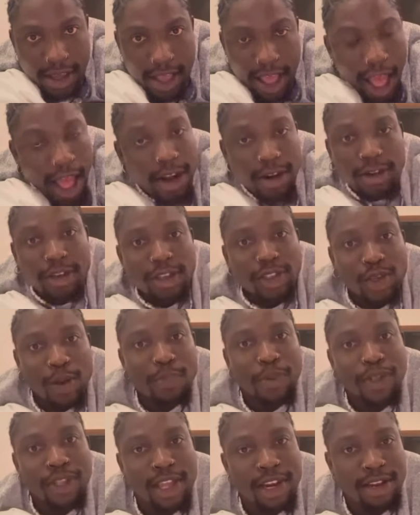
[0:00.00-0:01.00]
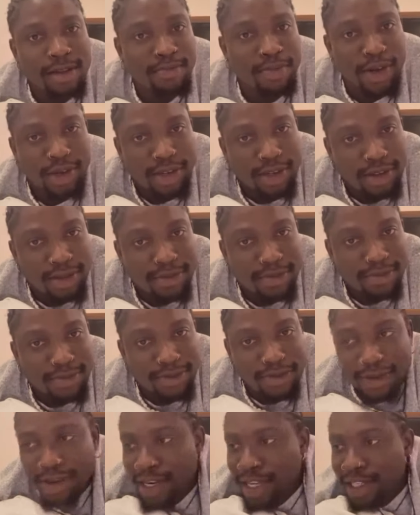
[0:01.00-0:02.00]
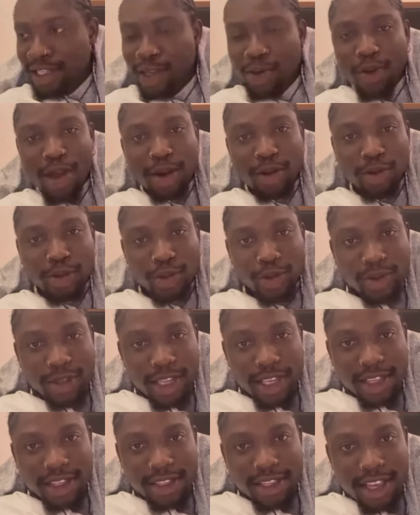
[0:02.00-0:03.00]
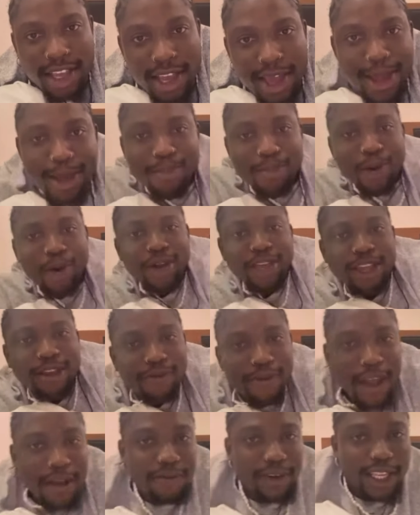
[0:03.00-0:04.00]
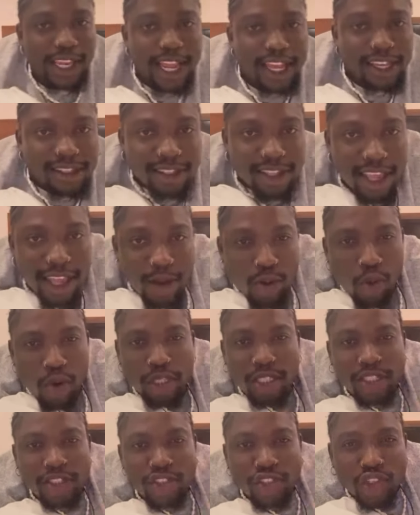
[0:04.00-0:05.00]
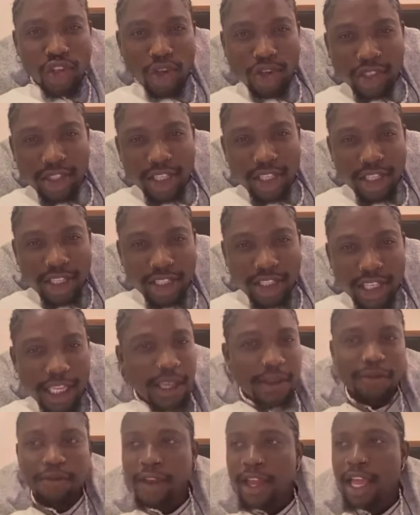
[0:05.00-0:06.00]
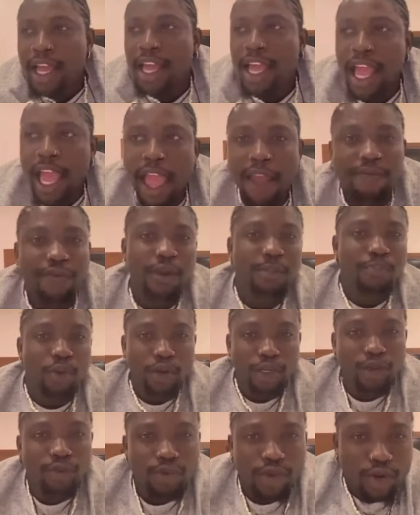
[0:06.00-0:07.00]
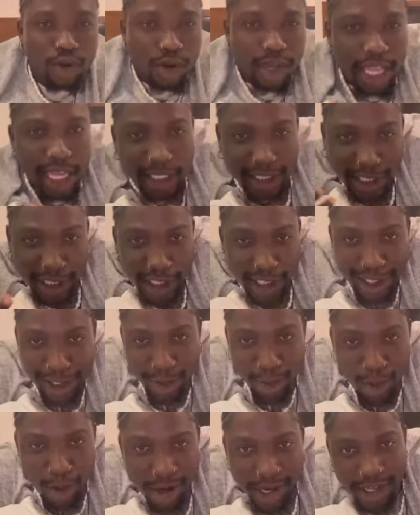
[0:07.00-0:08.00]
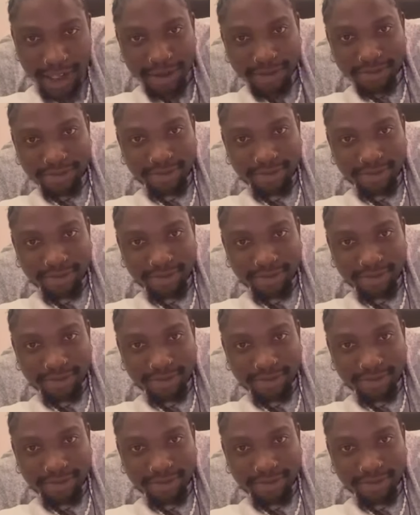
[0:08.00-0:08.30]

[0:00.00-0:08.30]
I know they support anybody before they say one or two things. But if evidence day, what is justice if everybody will not get it equally?